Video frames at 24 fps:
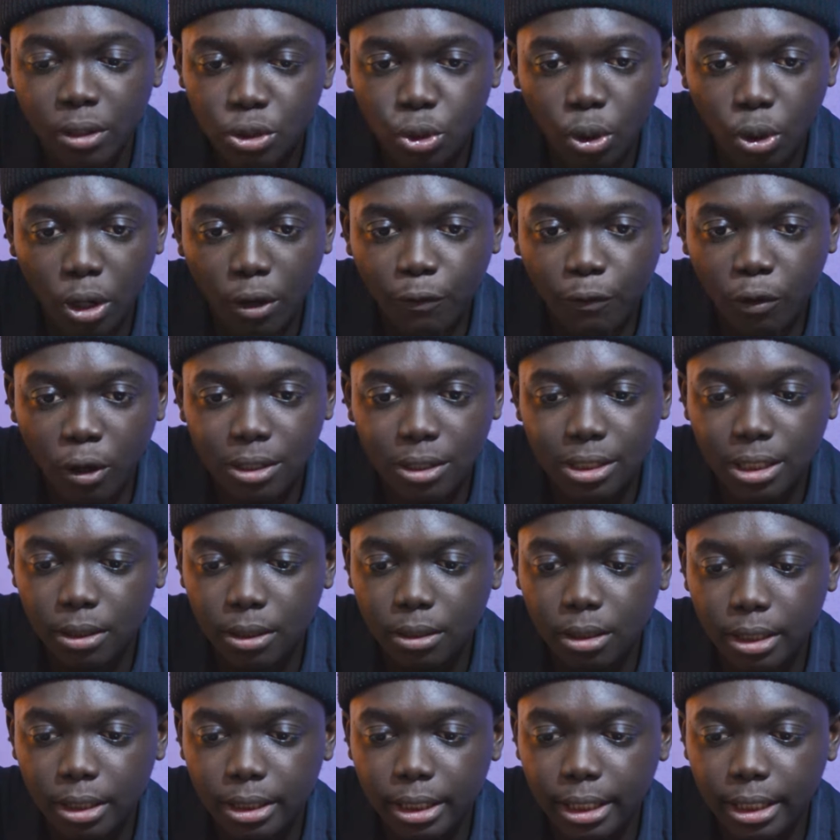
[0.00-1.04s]
So of course
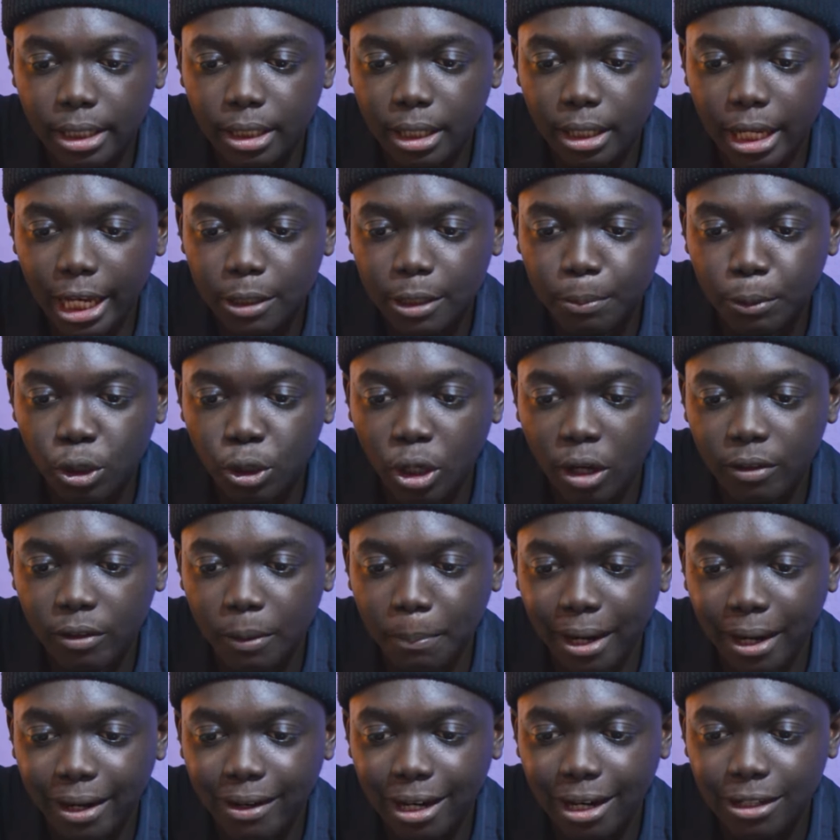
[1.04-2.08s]
the exposure of the
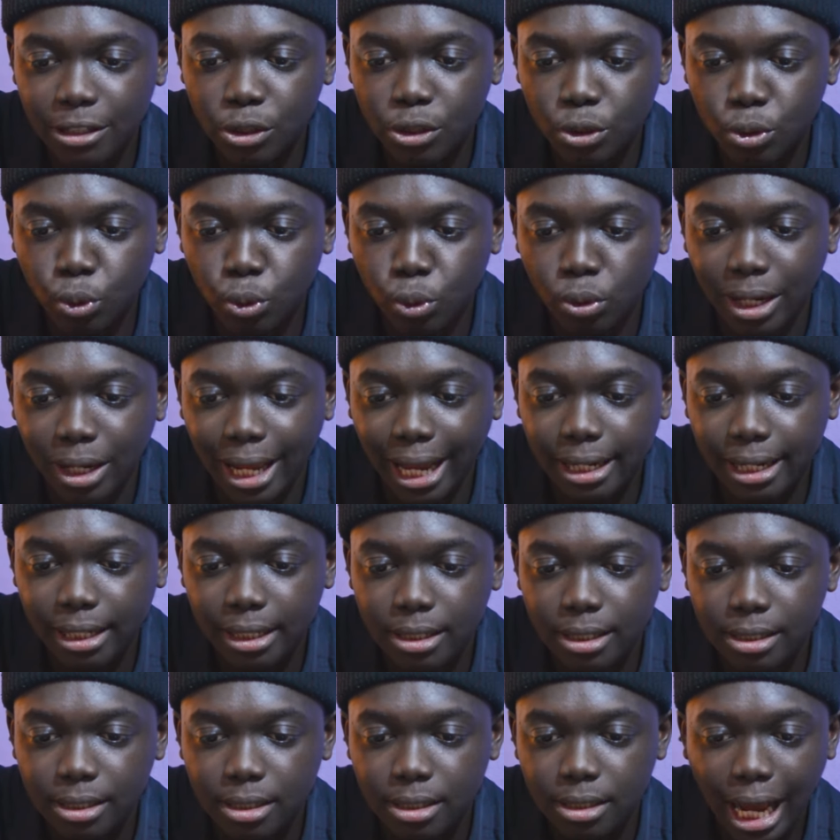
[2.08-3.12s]
background is good like
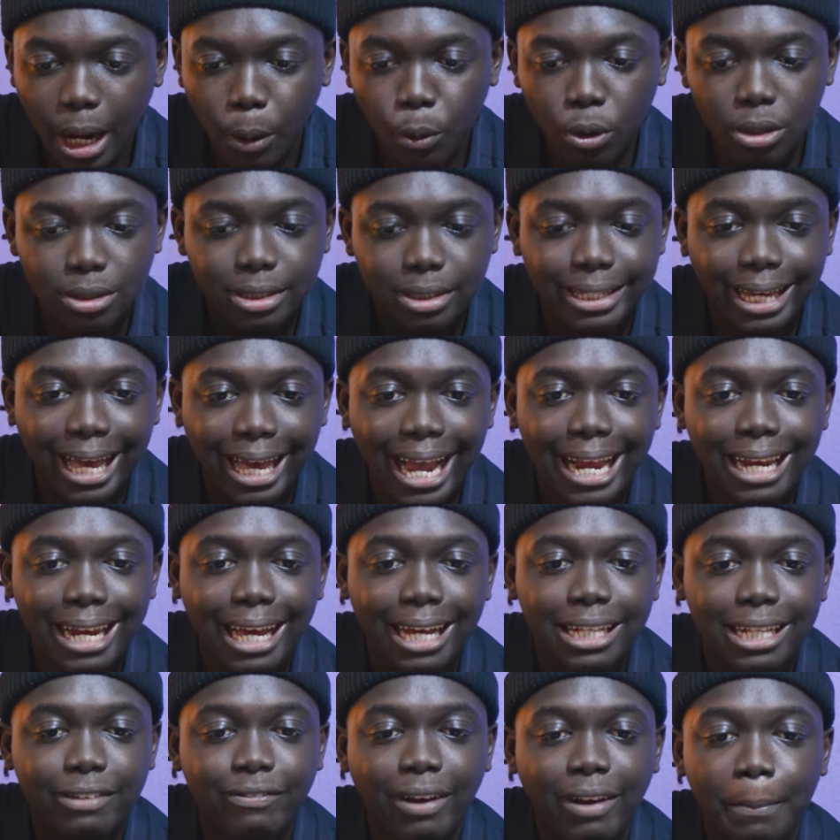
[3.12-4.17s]
this. I want the
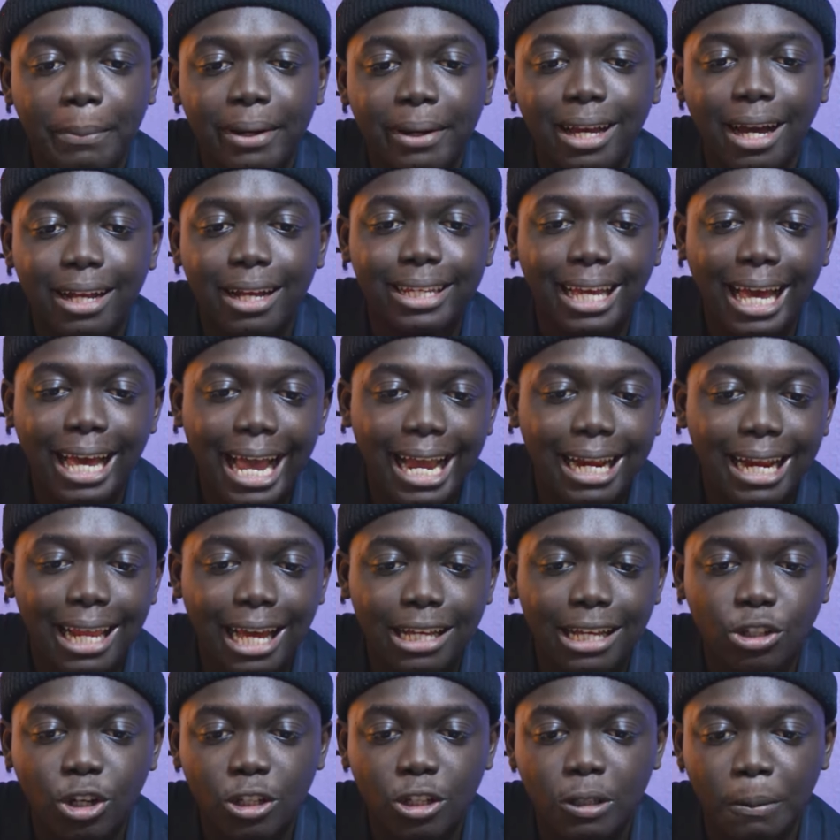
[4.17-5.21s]
highlight. If I bring out the
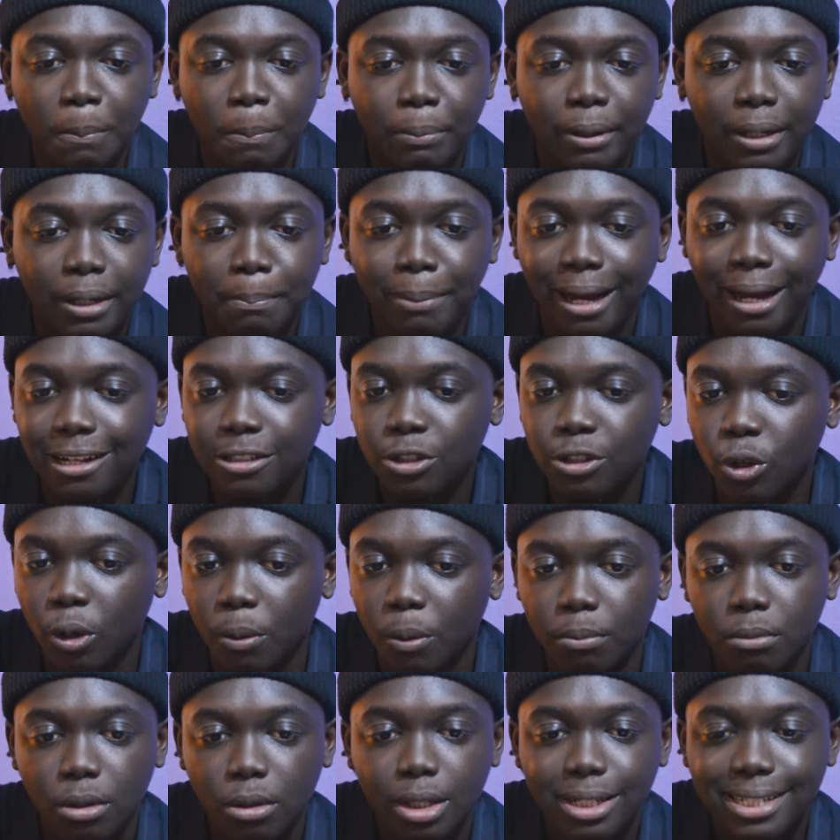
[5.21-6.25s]
highlight just to bring back
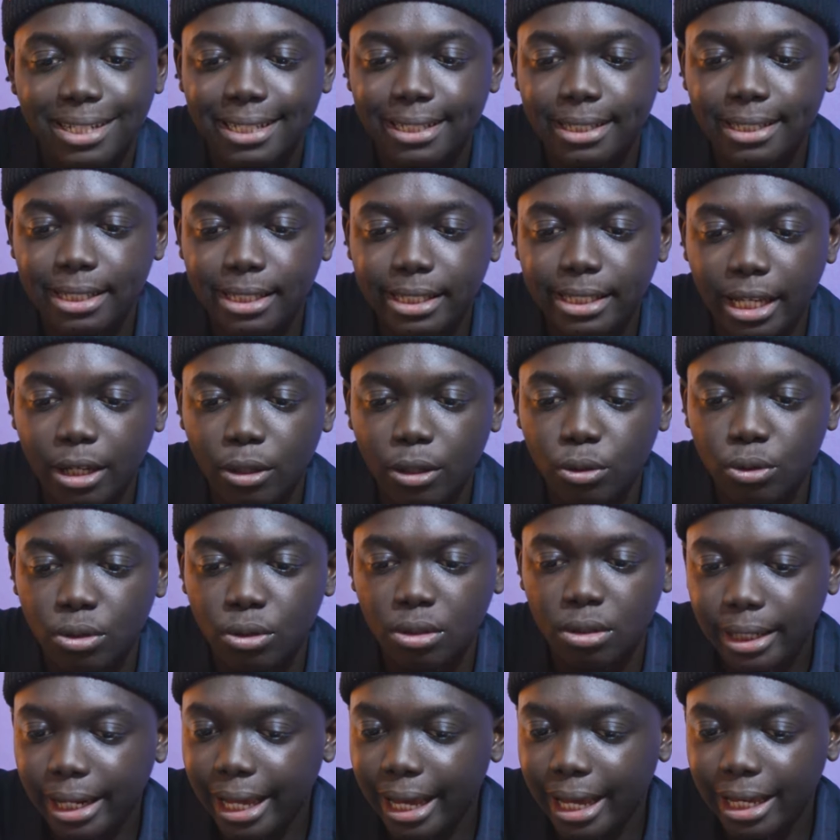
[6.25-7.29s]
some
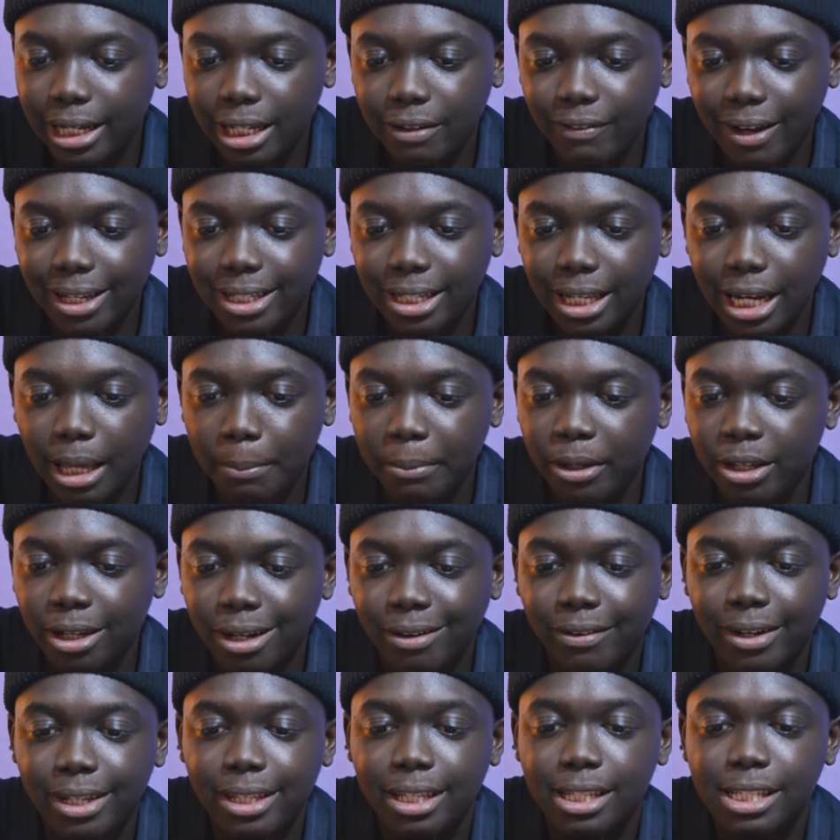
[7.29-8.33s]
details, then if I say let me
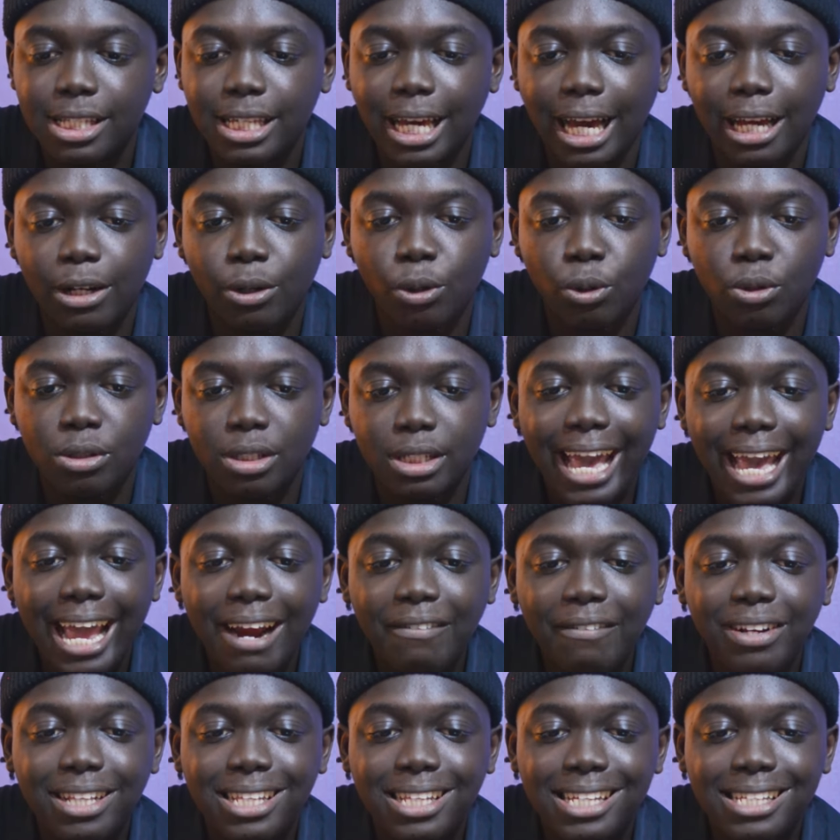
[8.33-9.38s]
increase the shadows,
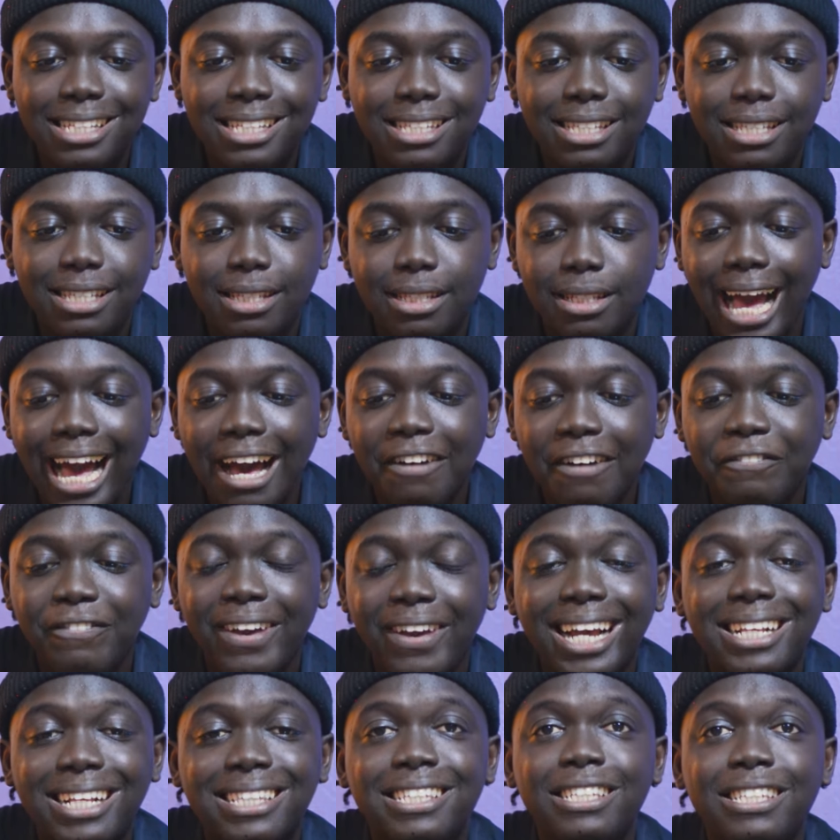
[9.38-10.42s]
everything is
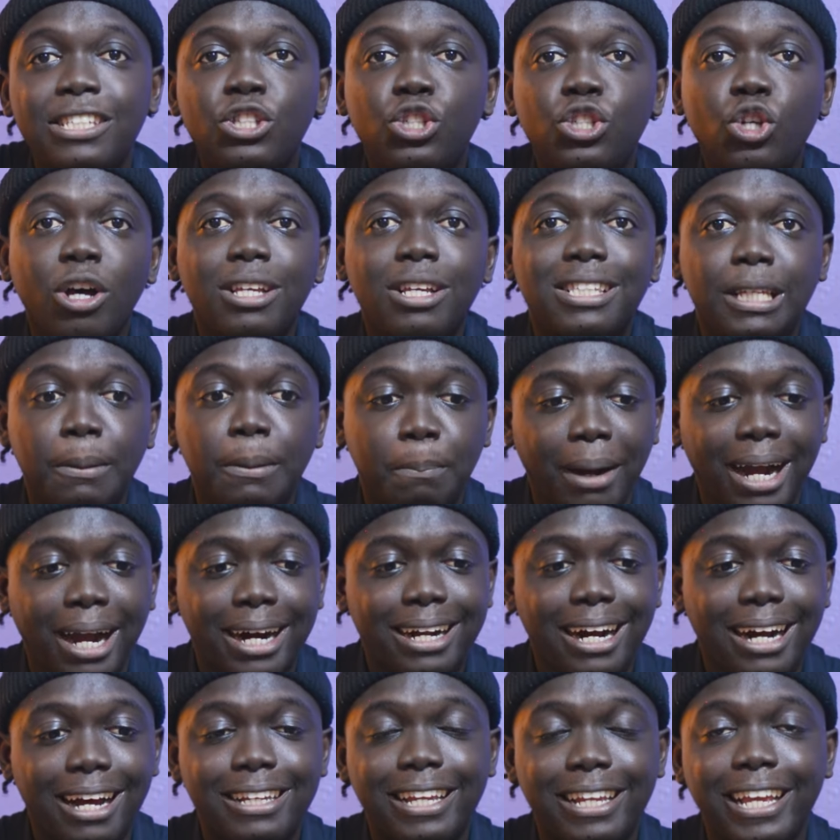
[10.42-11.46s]
affecting just the
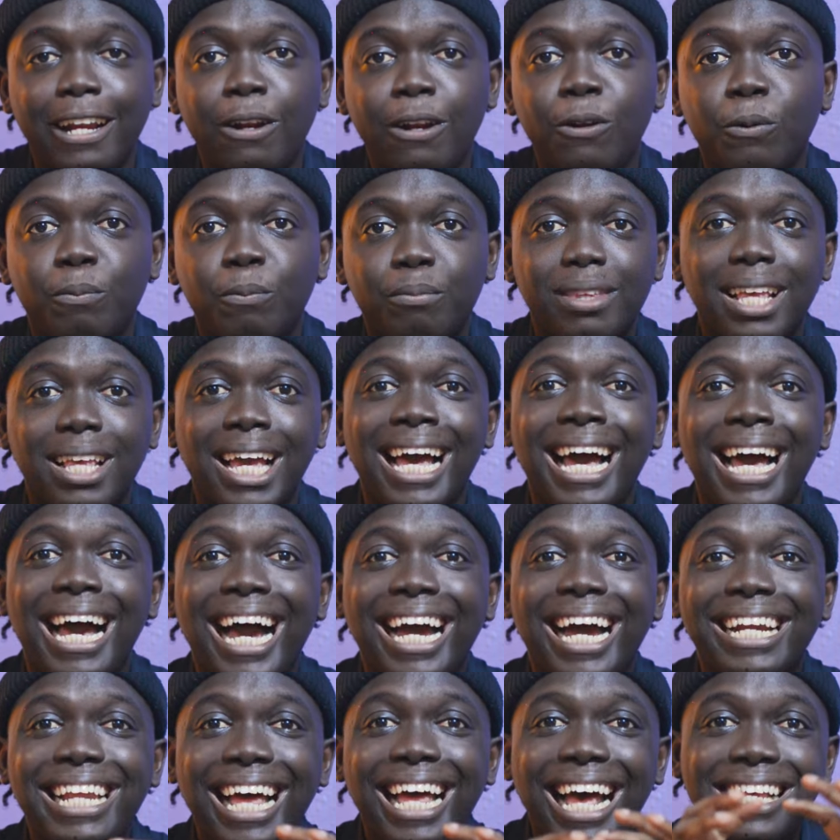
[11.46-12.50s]
background alone.
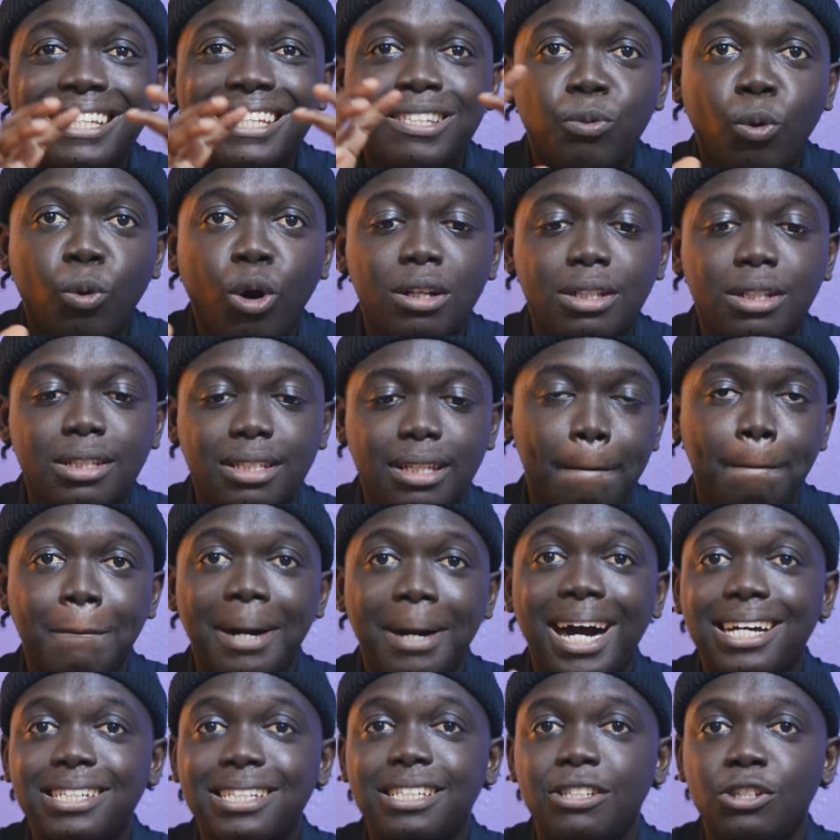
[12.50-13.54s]
And that's what
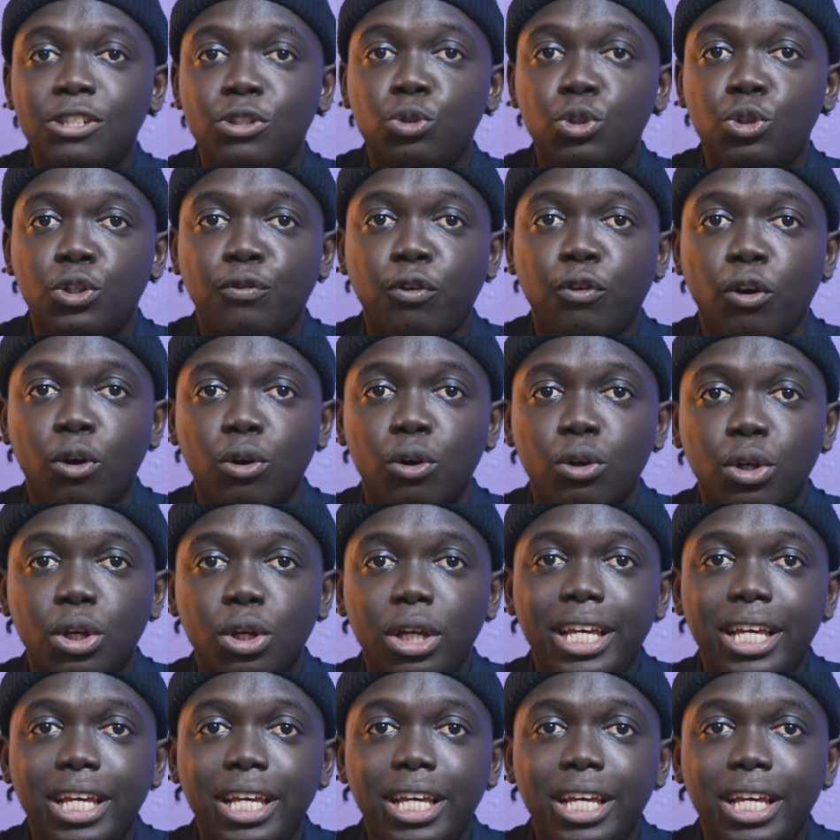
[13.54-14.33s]
masking is used for.